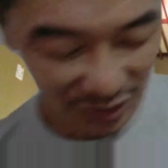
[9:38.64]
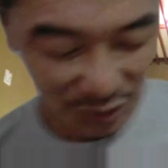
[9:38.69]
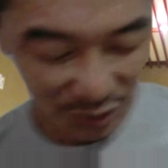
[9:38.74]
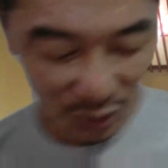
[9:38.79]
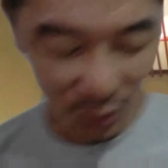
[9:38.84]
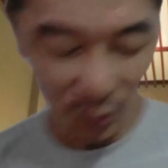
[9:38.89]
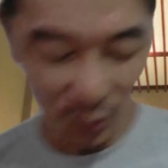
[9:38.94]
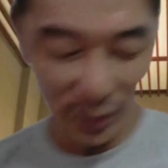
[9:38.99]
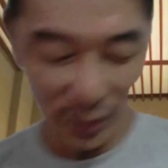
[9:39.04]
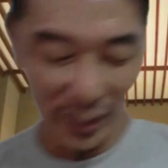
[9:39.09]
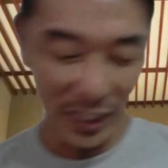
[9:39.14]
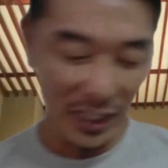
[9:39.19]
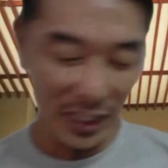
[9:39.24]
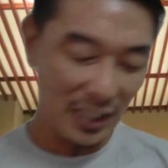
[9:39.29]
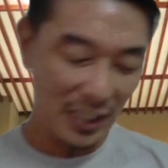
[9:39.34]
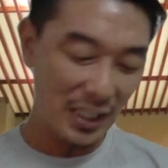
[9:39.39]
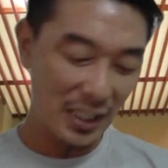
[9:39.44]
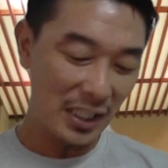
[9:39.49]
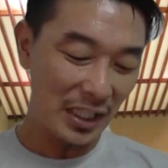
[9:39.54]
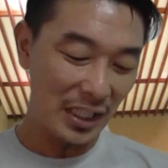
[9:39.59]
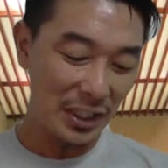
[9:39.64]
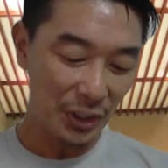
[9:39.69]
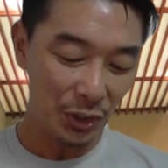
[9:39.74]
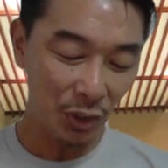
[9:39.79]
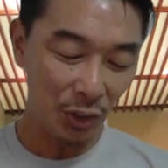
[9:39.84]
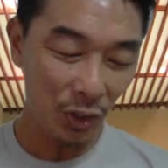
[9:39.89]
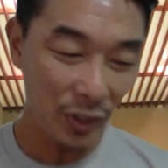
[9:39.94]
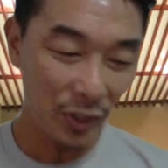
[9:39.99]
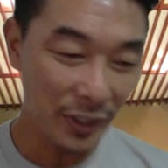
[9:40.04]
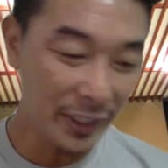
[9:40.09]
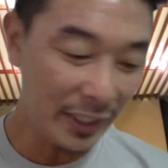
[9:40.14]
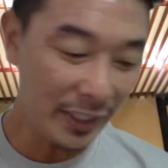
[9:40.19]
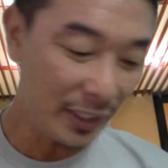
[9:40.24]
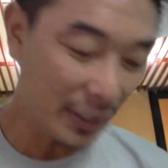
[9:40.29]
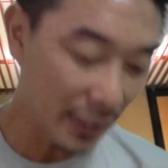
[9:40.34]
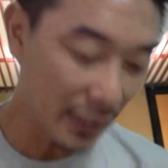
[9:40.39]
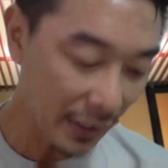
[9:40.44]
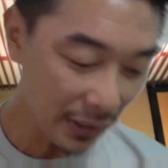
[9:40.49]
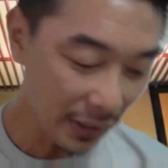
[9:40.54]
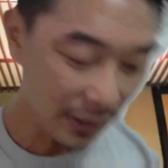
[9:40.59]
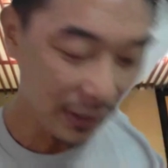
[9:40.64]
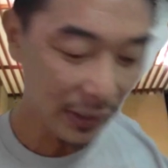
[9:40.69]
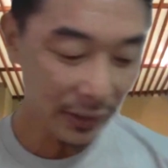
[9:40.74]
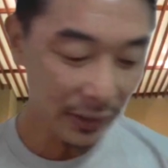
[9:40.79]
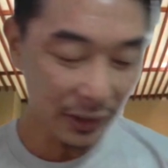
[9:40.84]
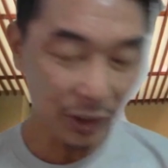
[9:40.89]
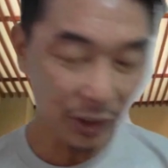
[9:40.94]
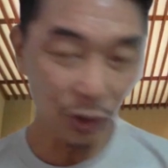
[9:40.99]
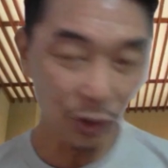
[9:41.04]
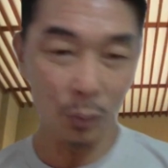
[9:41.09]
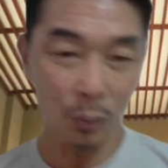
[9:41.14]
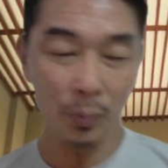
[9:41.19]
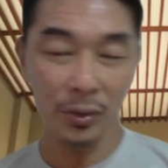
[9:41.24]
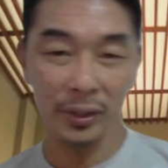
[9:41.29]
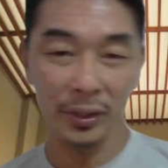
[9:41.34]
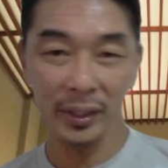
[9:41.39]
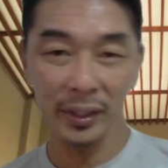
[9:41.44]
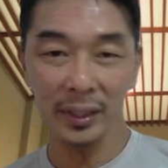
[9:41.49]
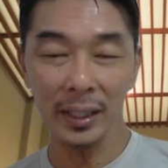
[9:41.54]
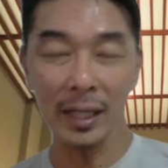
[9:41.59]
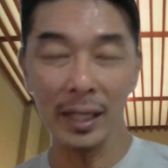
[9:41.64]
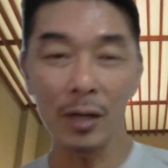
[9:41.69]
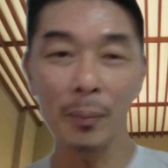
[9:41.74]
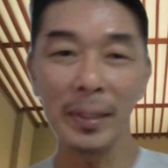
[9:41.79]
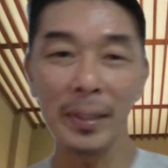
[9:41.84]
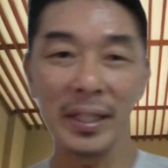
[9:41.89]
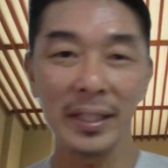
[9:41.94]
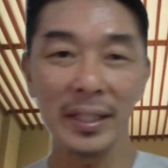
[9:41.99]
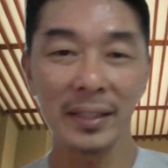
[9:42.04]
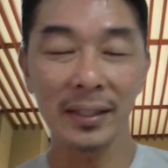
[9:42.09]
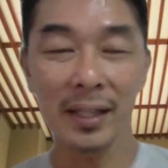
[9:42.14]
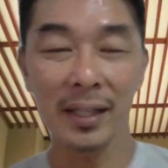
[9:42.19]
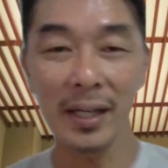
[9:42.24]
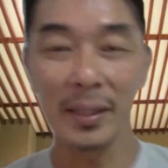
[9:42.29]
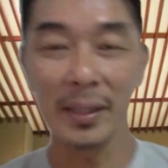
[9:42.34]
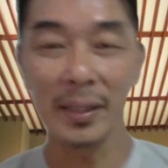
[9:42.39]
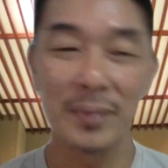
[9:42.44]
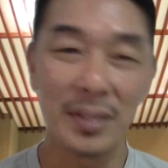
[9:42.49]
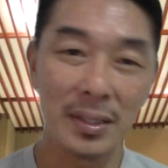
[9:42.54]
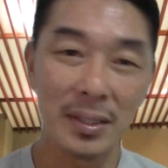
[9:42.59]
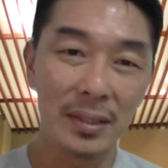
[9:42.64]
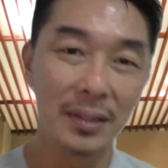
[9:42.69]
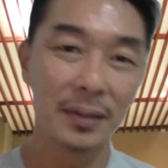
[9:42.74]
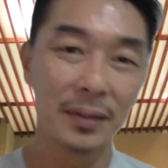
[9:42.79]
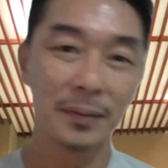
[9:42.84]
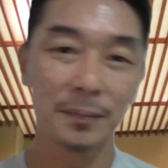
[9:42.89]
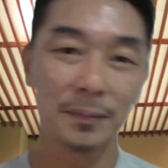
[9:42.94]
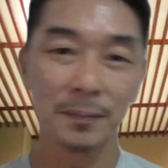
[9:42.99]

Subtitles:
So, you did the Nürburgring how many times?